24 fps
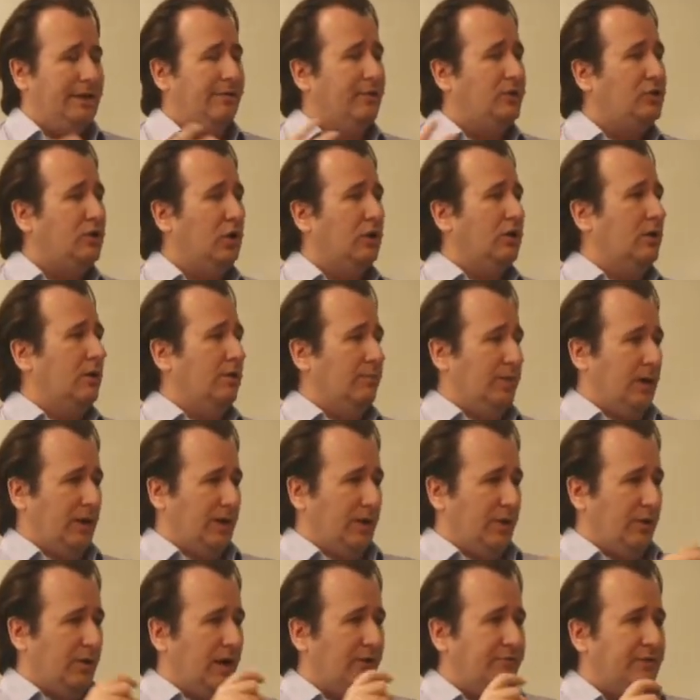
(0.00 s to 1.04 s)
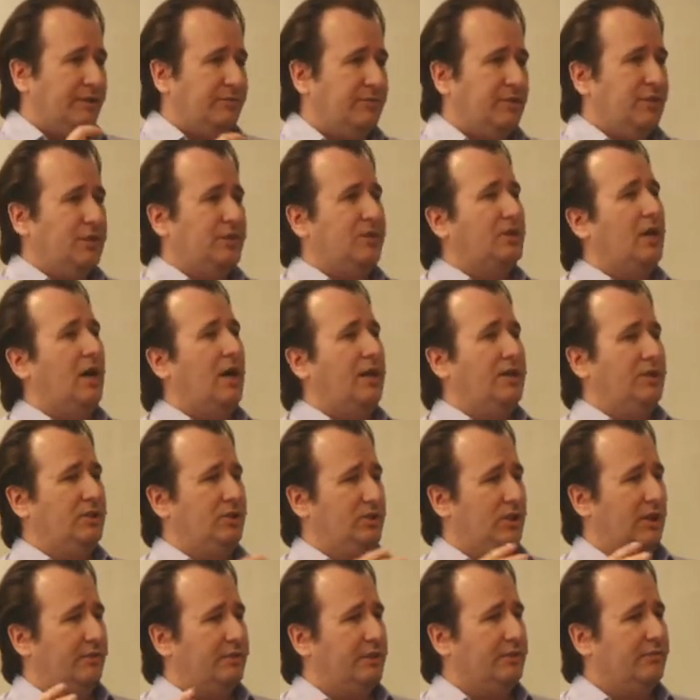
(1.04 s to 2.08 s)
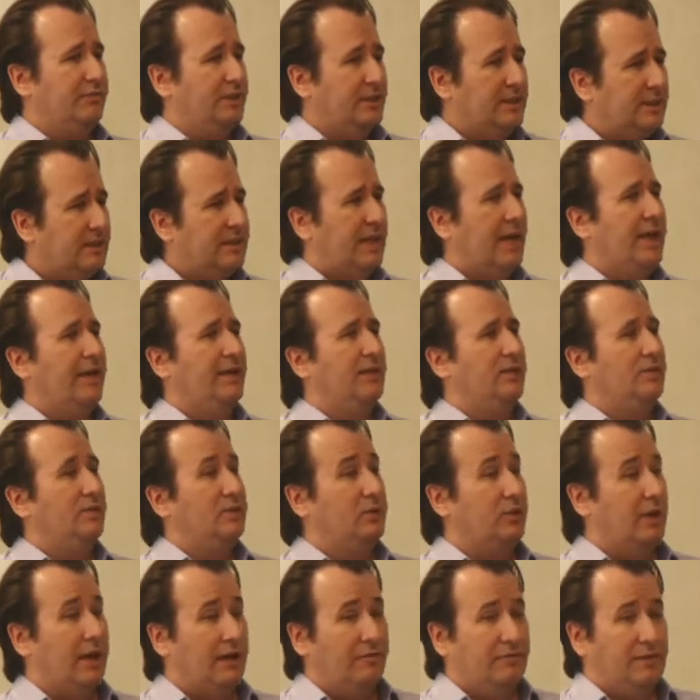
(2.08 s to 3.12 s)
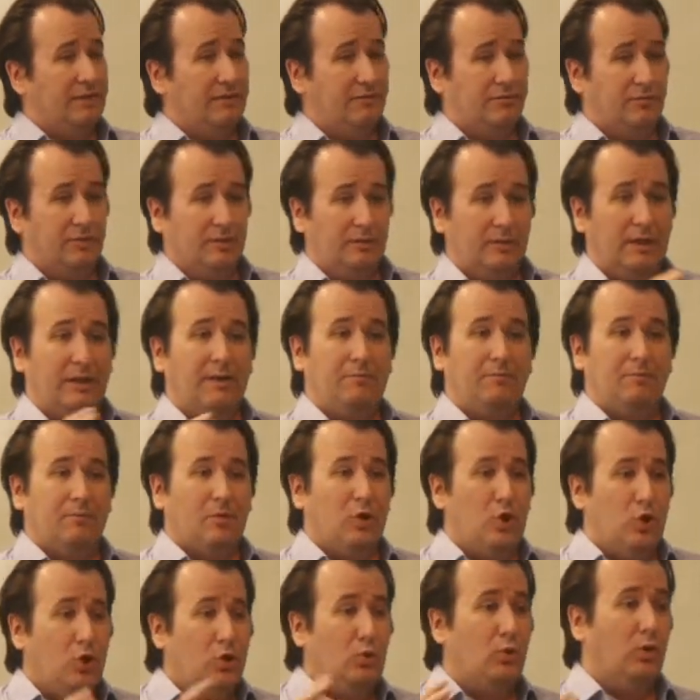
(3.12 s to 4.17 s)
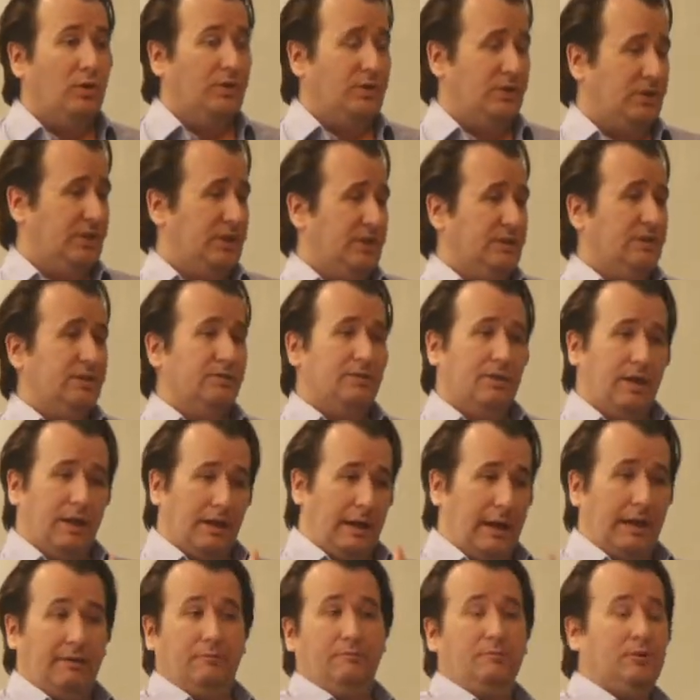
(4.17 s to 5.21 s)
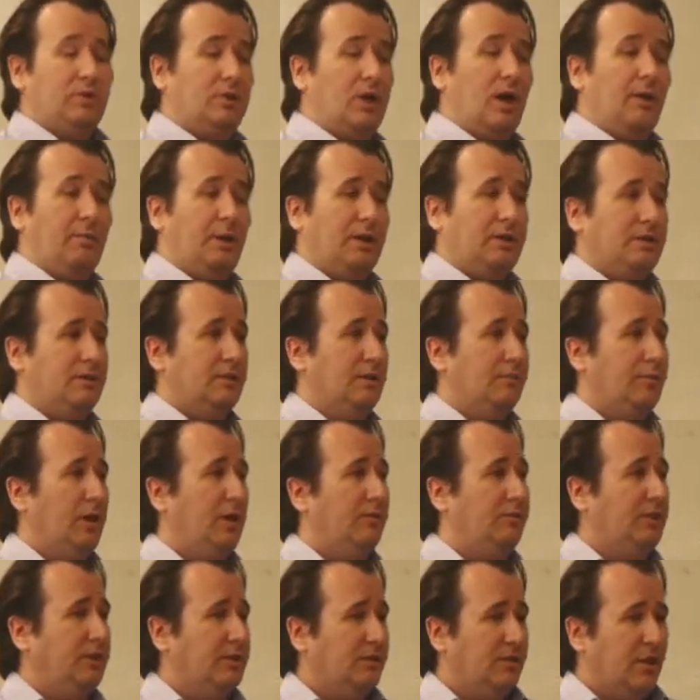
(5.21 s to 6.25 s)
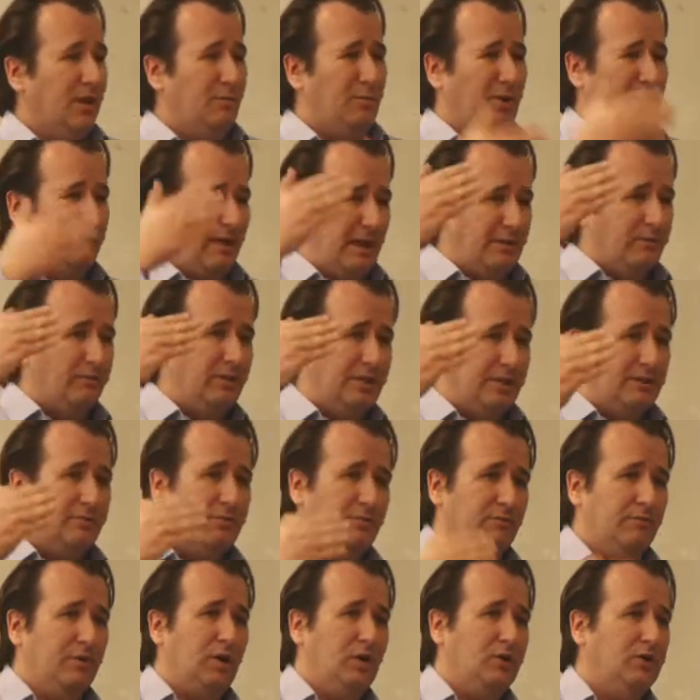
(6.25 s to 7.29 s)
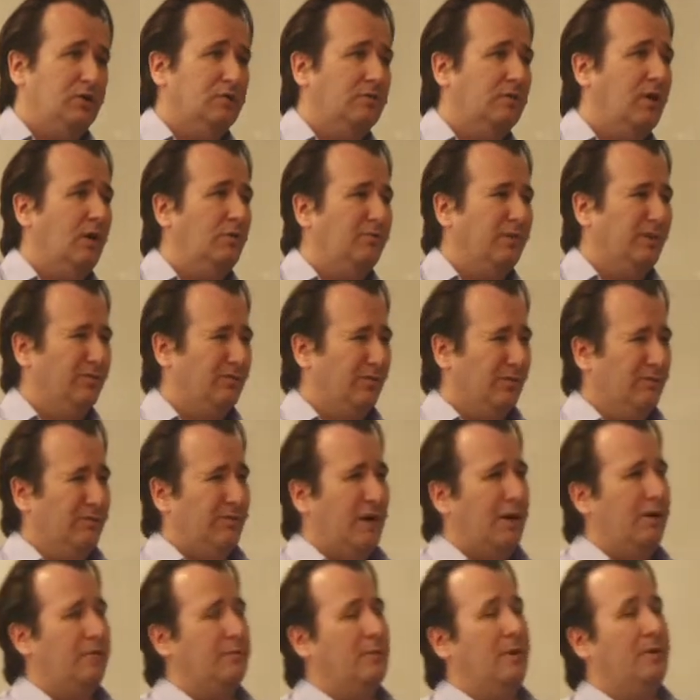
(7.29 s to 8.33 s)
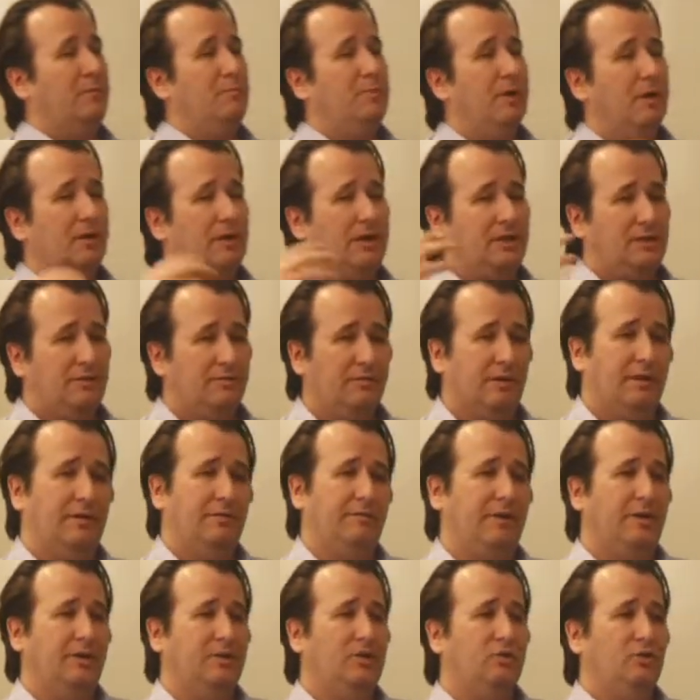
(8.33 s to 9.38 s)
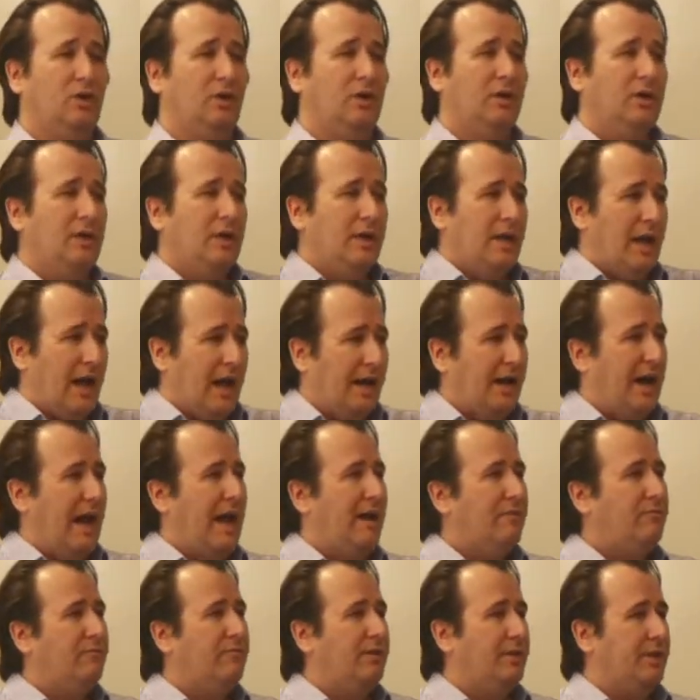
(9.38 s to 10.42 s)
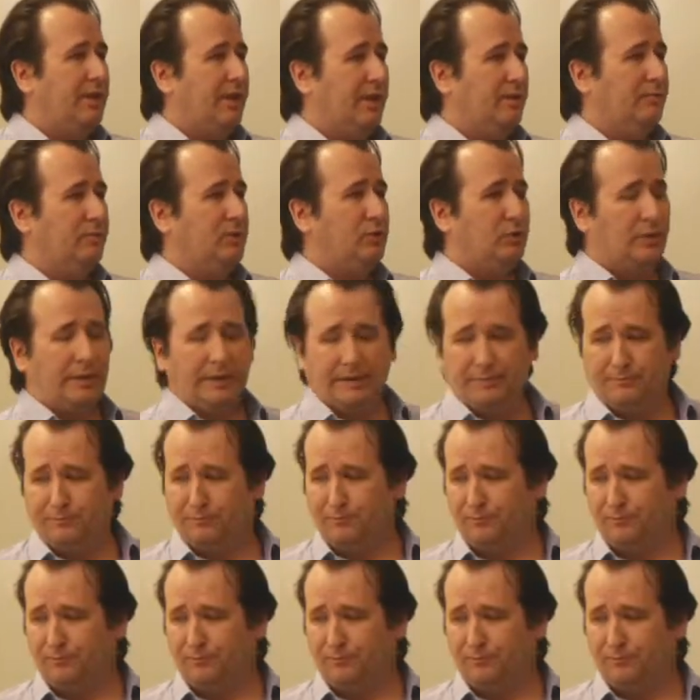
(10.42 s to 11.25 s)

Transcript: chocolate market, you have different sizes, you have different scales, you have different nuances, and Starbucks is a perfect example of every different version of coffee, from very, very milky to very, very strong, and everything in between.